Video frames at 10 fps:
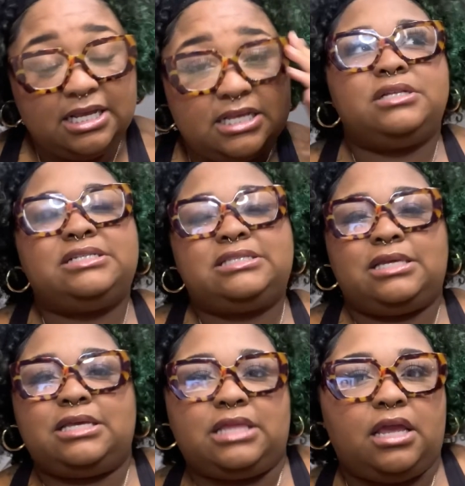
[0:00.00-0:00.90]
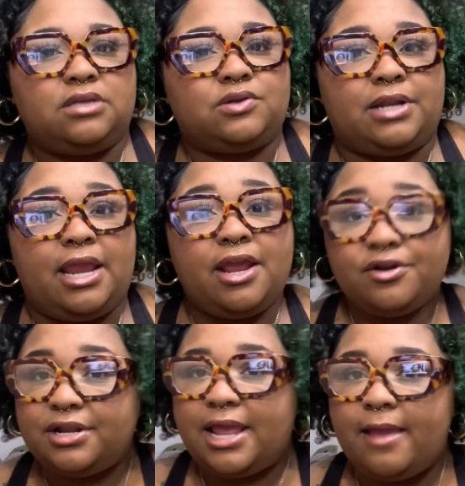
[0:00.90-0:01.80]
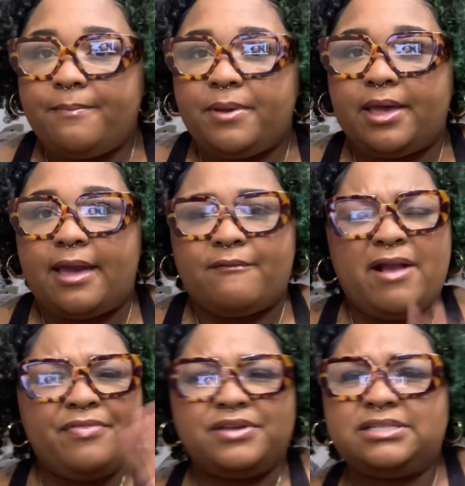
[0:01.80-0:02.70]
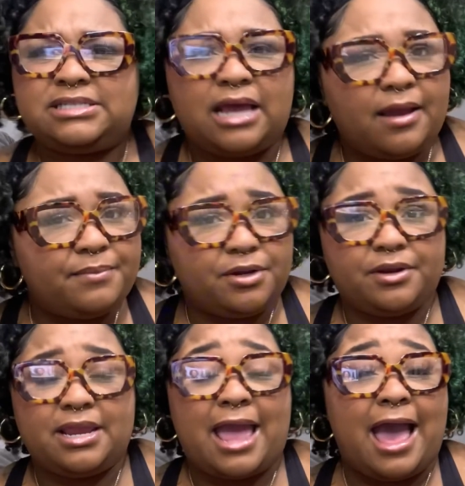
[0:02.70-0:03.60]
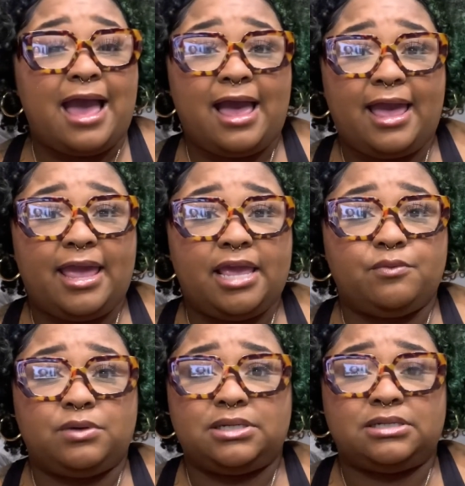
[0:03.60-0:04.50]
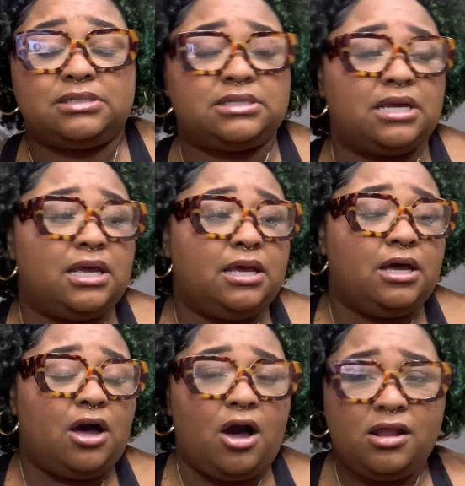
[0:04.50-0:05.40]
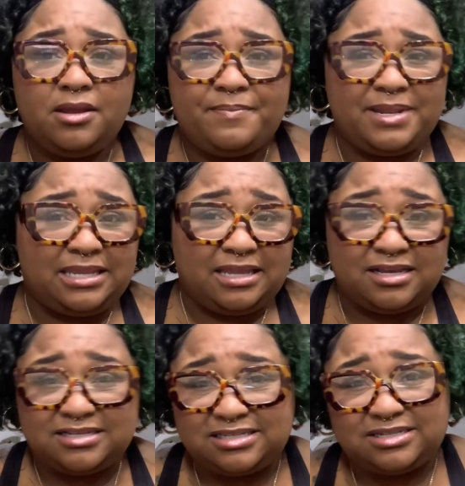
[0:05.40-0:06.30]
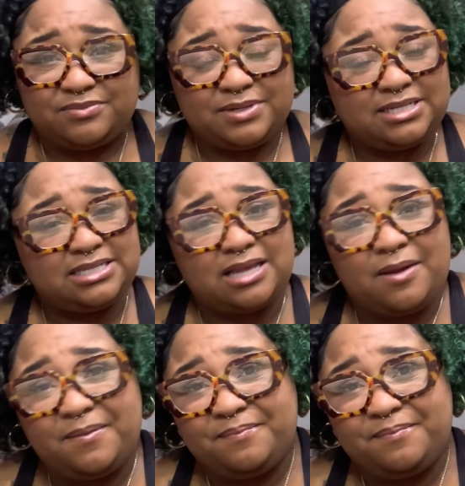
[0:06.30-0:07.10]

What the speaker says: I've seen things on the internet, but around this time period, I was all up in lust with some